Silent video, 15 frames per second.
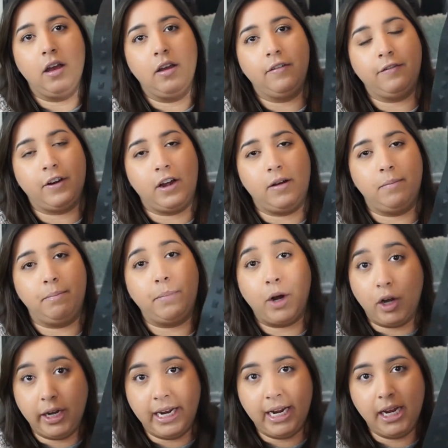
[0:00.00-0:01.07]
from
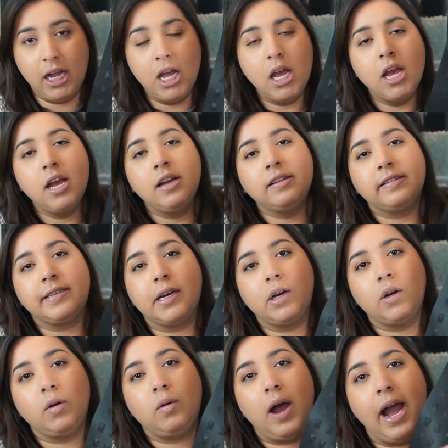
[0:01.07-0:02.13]
burning.
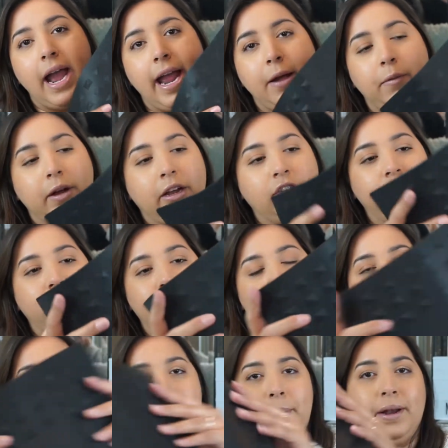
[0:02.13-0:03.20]
So I could just
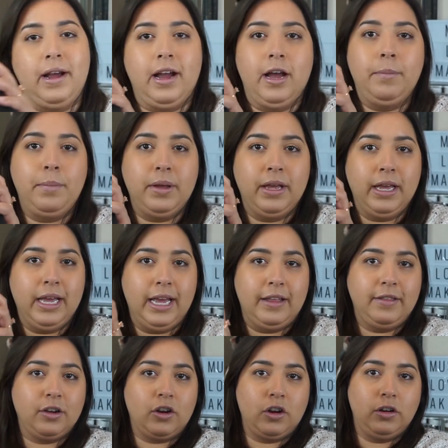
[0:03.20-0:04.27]
wrap it up in
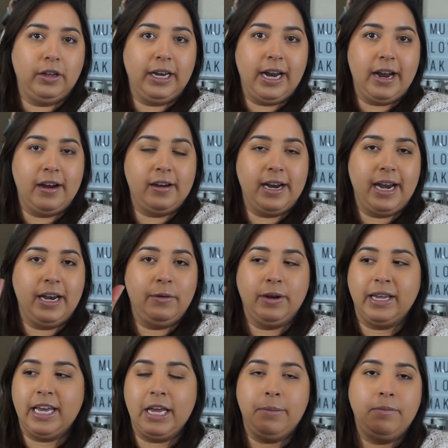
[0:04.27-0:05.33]
the curling iron and it would
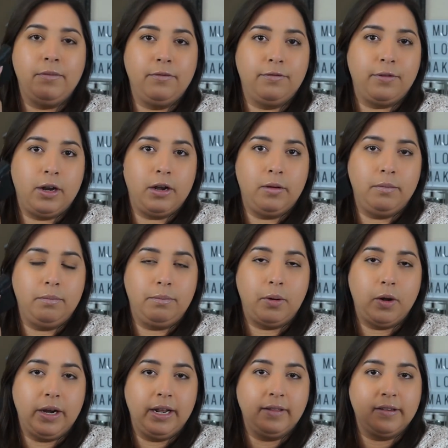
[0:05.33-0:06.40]
keep from
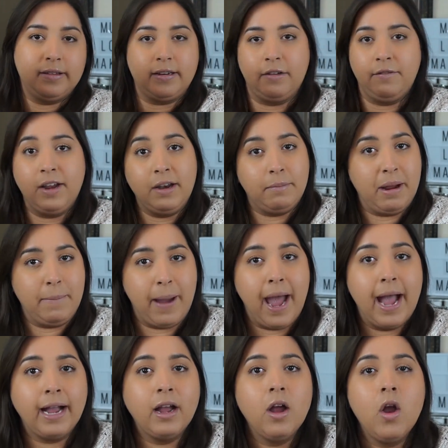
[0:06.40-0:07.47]
burning the stuff in my
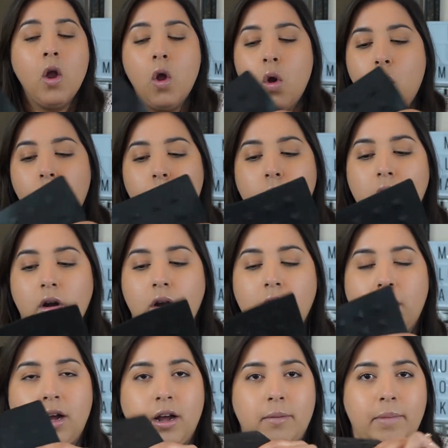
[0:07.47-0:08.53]
bag,
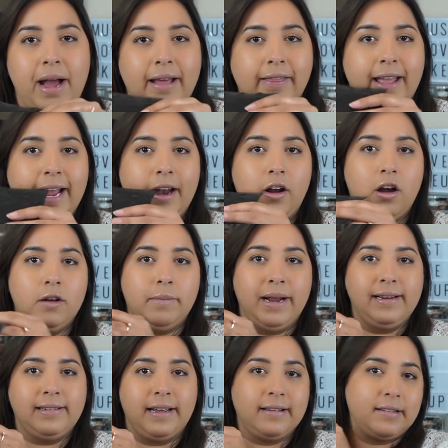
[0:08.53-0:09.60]
or I lay it on
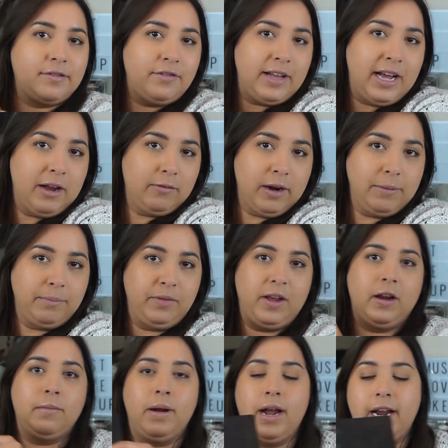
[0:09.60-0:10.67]
my desk flat right
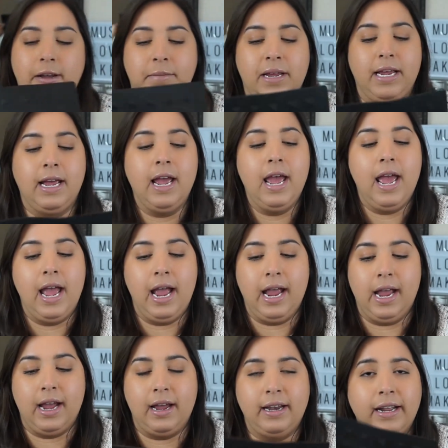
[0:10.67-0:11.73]
there behind me,
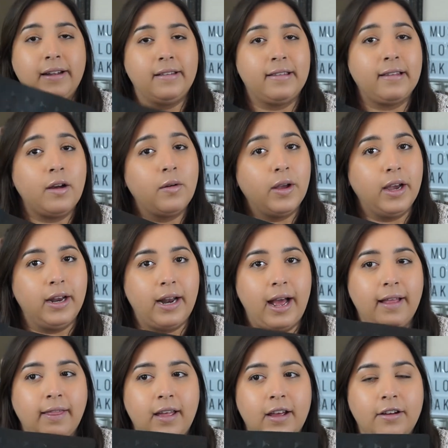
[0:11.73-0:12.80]
and it's so good. I
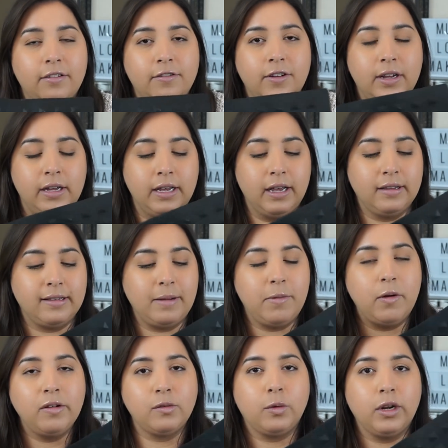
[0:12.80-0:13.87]
love, because I'm
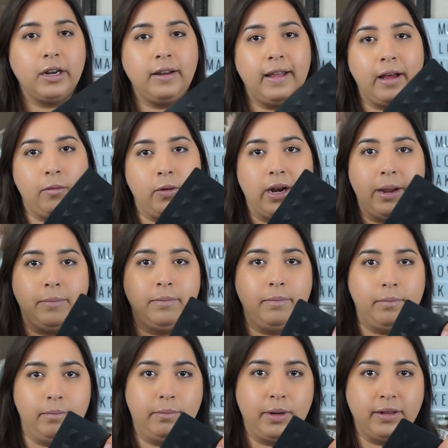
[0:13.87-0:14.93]
always worried that when
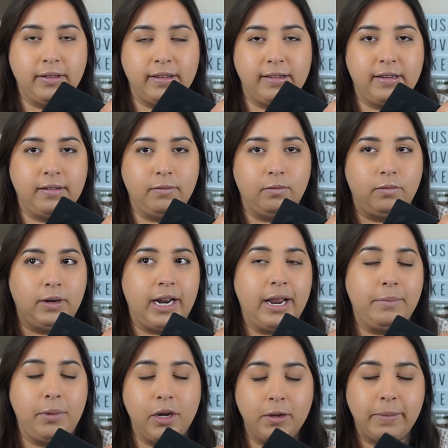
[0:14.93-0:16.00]
I
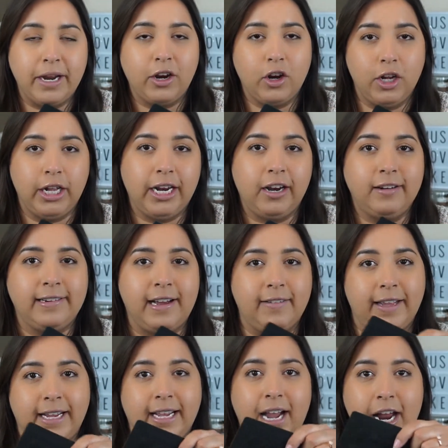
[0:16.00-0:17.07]
put my curling iron down,
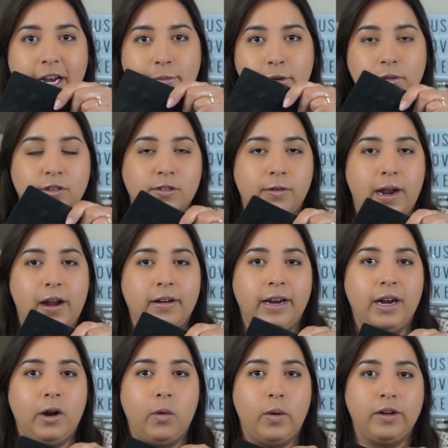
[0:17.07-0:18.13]
like it kind of moves around
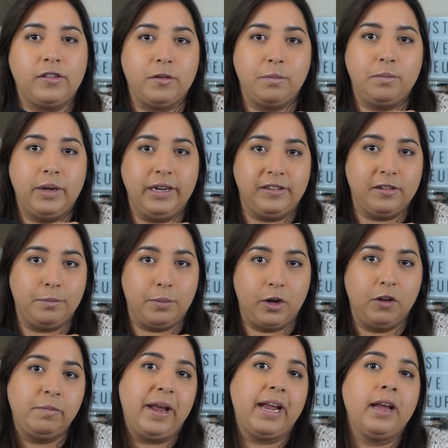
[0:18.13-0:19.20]
and I don't want it to
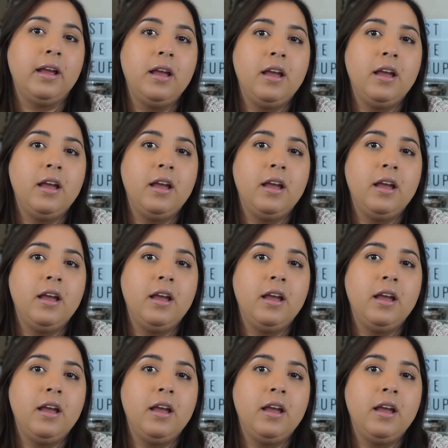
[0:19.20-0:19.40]
burn like